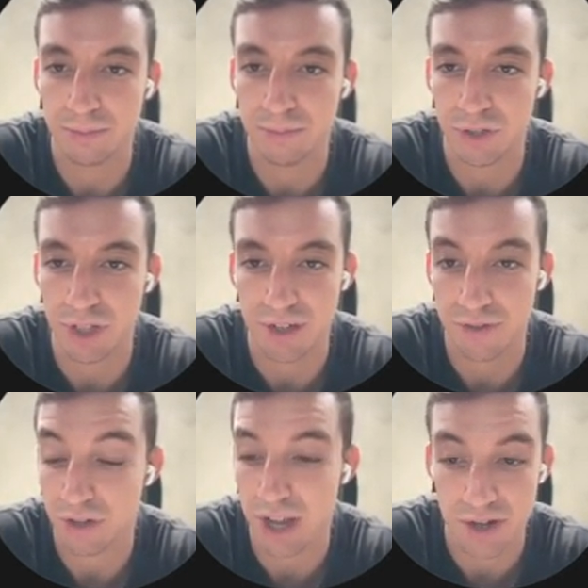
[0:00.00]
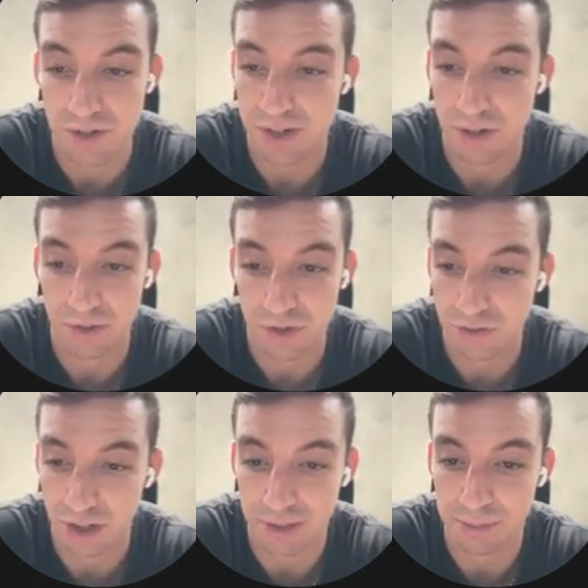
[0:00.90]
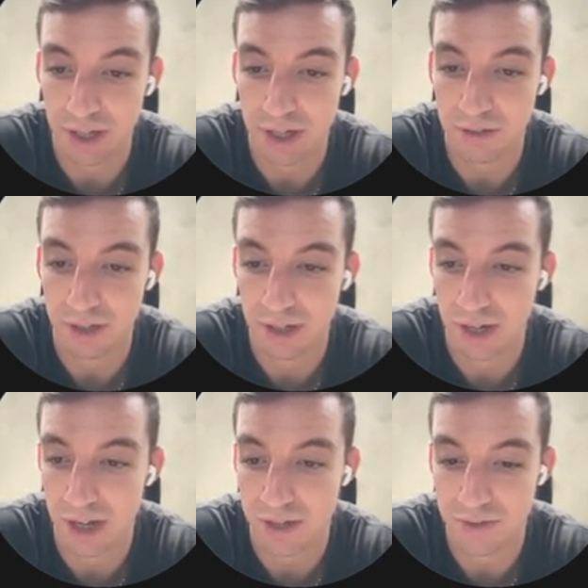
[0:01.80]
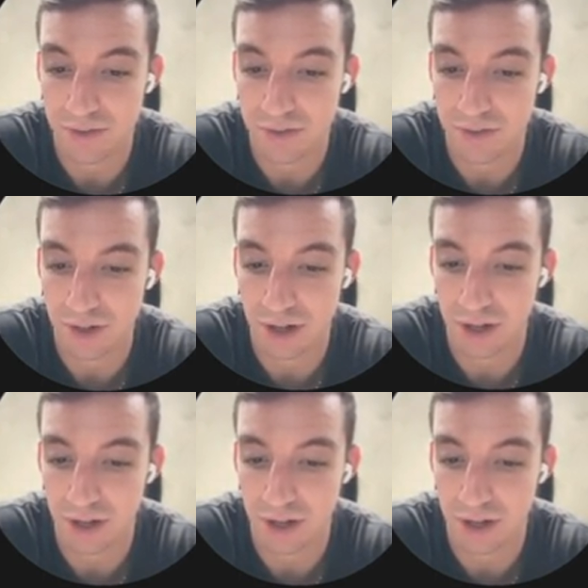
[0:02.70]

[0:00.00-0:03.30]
So yeah, if you're an agency or a software company that is